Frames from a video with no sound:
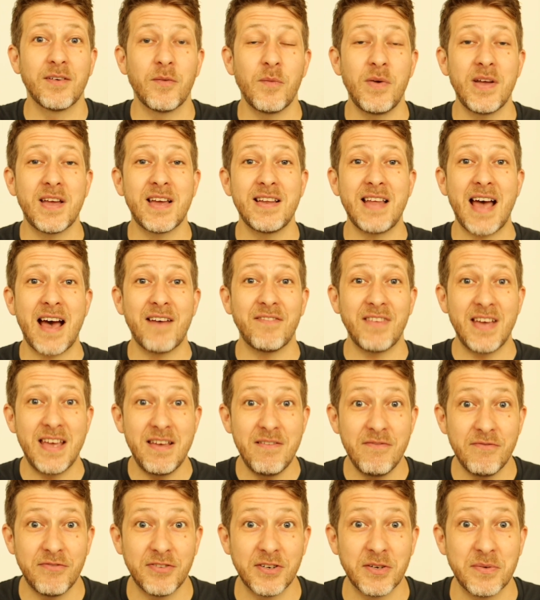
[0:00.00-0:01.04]
We can have
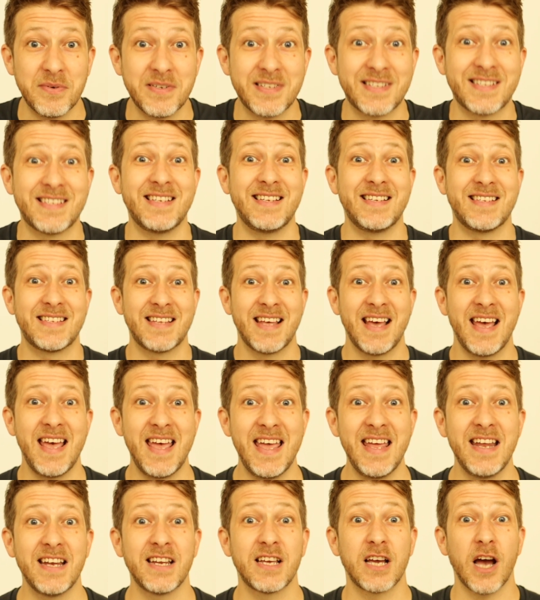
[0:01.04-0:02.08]
influences
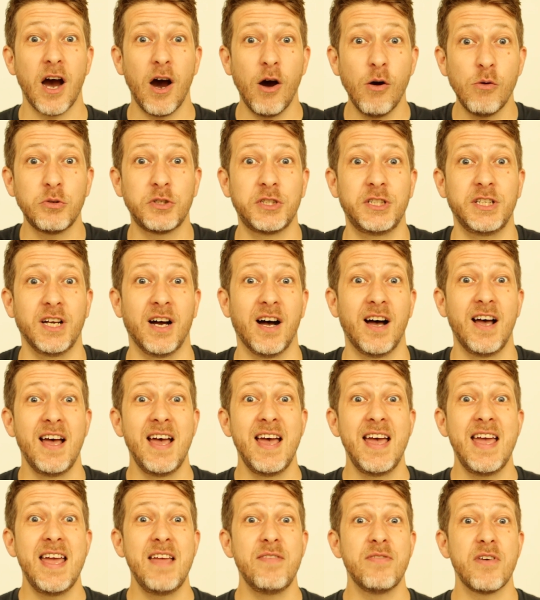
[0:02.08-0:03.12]
in culture,
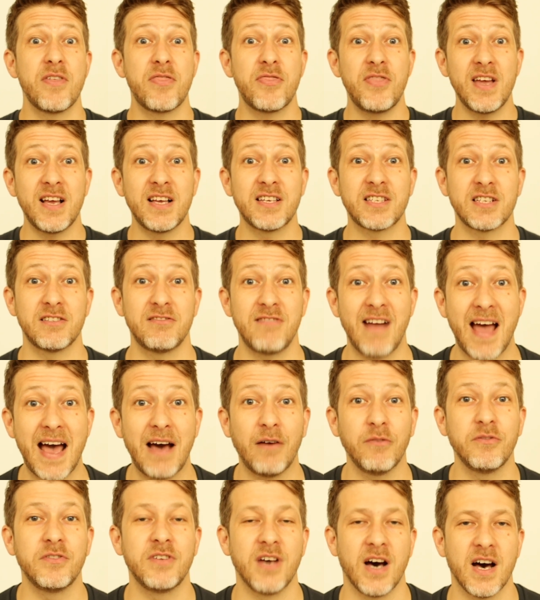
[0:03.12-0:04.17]
in the things
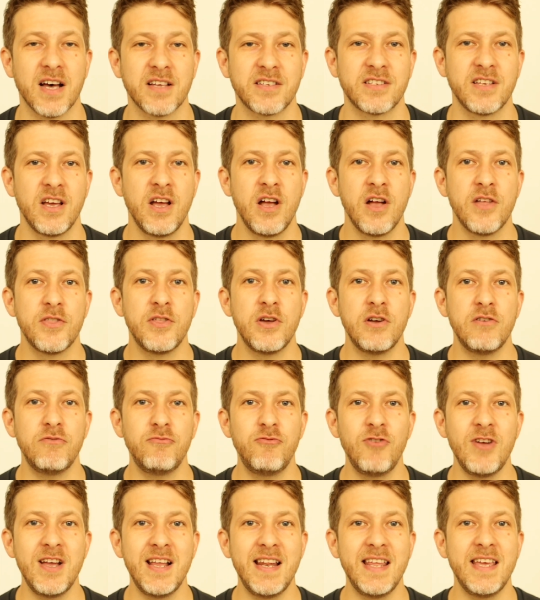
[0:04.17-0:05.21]
around us, that
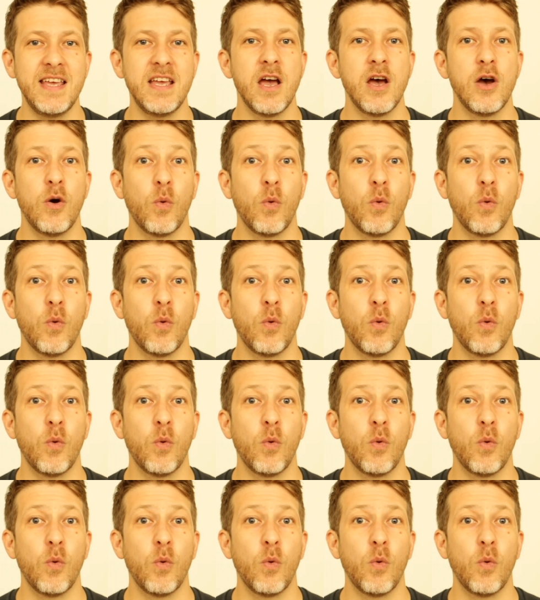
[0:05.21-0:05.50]
really